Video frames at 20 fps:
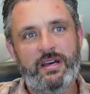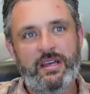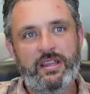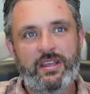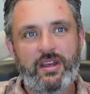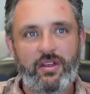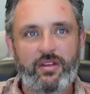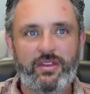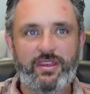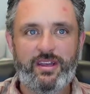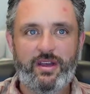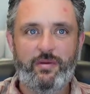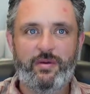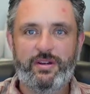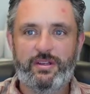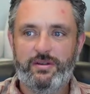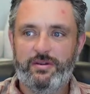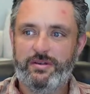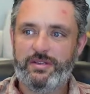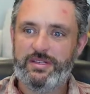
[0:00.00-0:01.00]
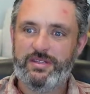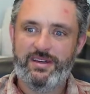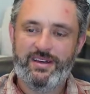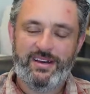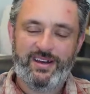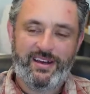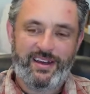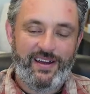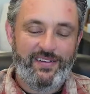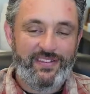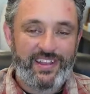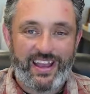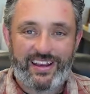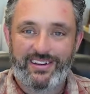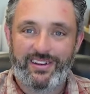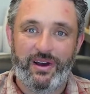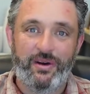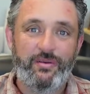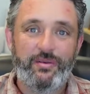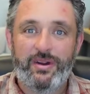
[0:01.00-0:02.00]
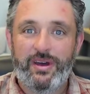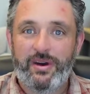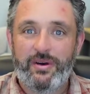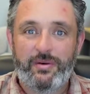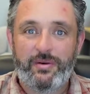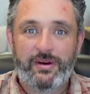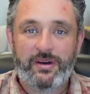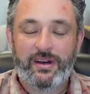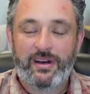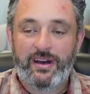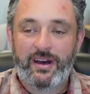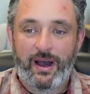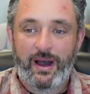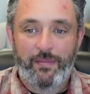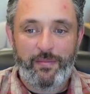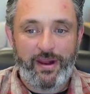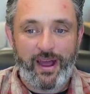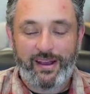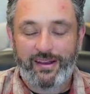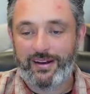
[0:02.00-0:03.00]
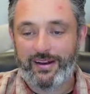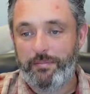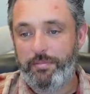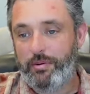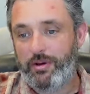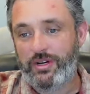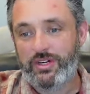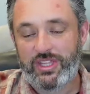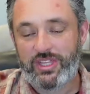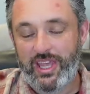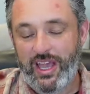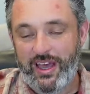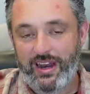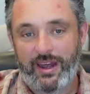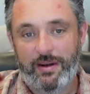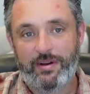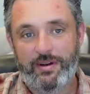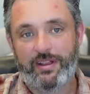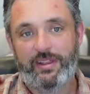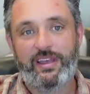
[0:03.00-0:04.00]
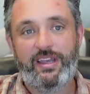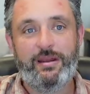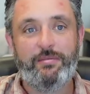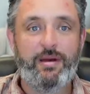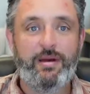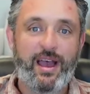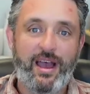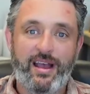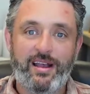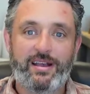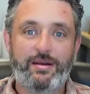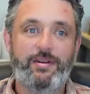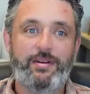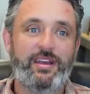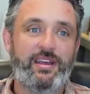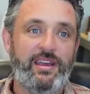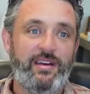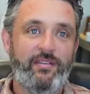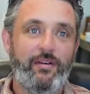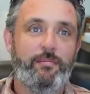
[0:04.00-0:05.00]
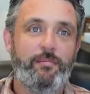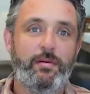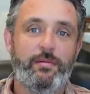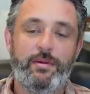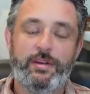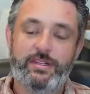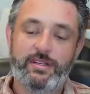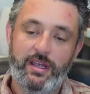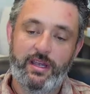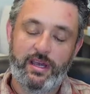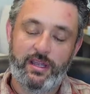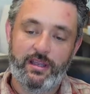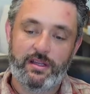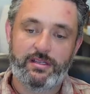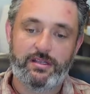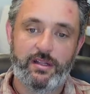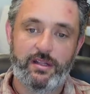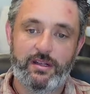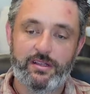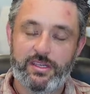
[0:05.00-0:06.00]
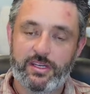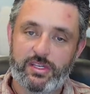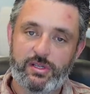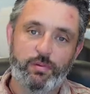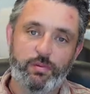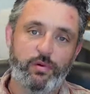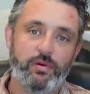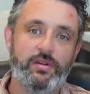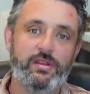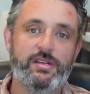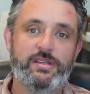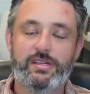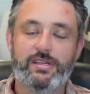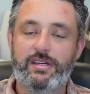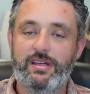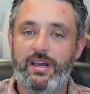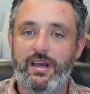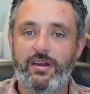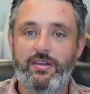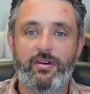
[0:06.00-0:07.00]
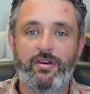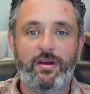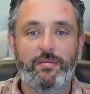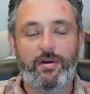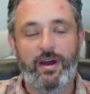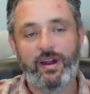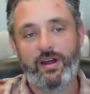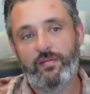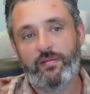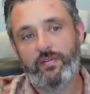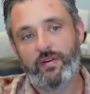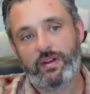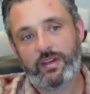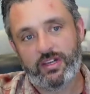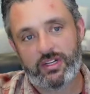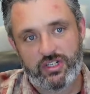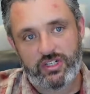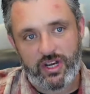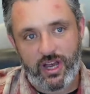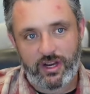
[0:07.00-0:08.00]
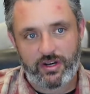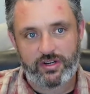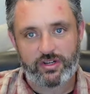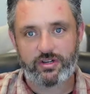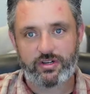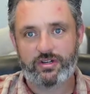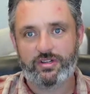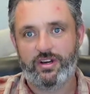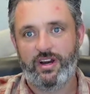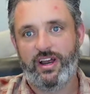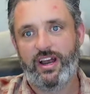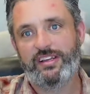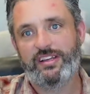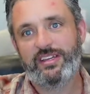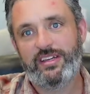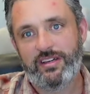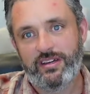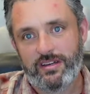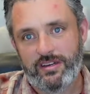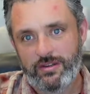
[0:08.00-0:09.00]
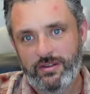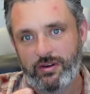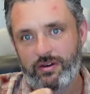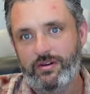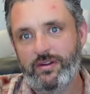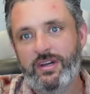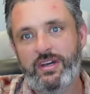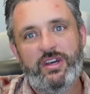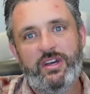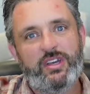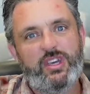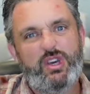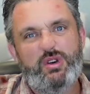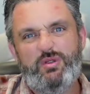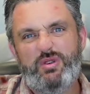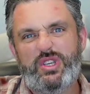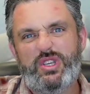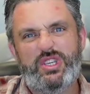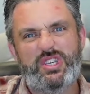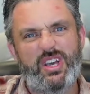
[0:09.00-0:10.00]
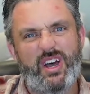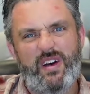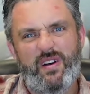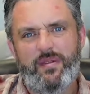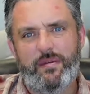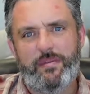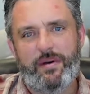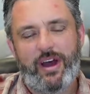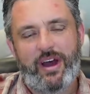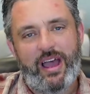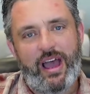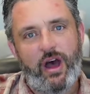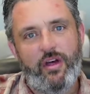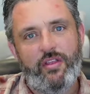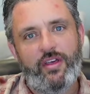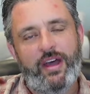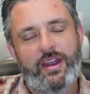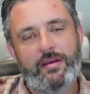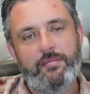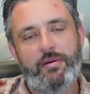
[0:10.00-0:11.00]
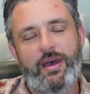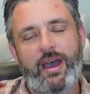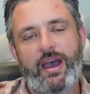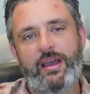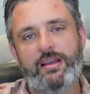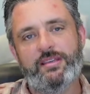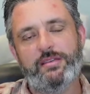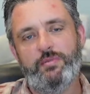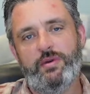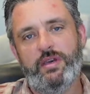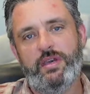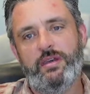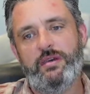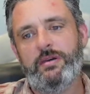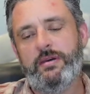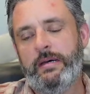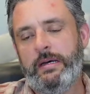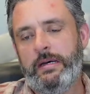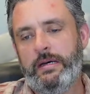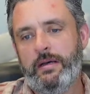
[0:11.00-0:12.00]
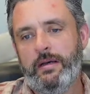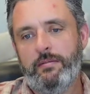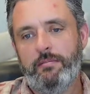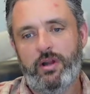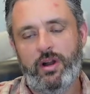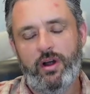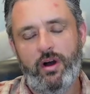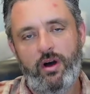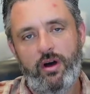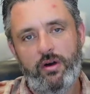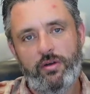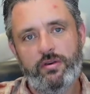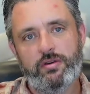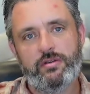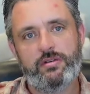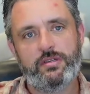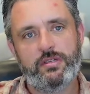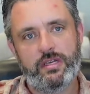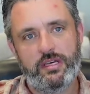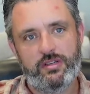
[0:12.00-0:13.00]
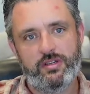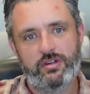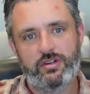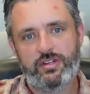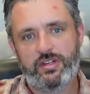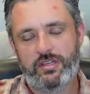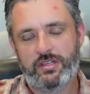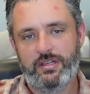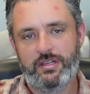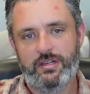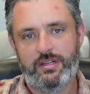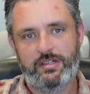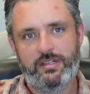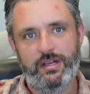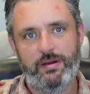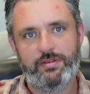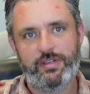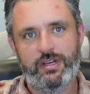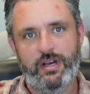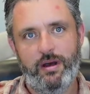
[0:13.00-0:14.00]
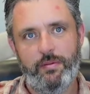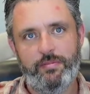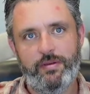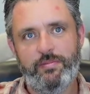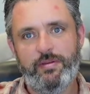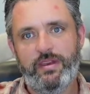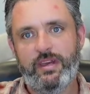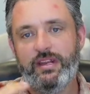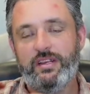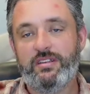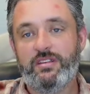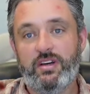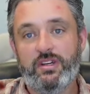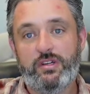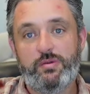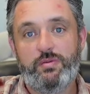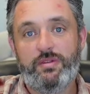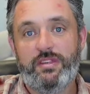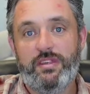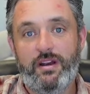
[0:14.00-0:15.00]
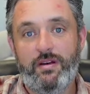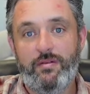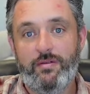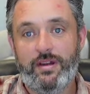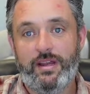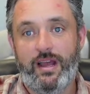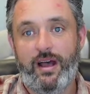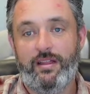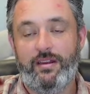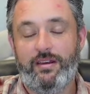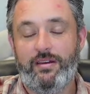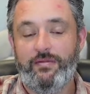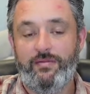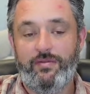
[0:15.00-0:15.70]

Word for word: The other thing I want to do is if they don't know, I'm not going to push that. I'm going to lean back. I'm going to give them permission. Hey, let's let's explore this together. I might offer conjectures or ideas or use self about how that impacts me. But all those things are just an attempt to help them get in touch with their reality,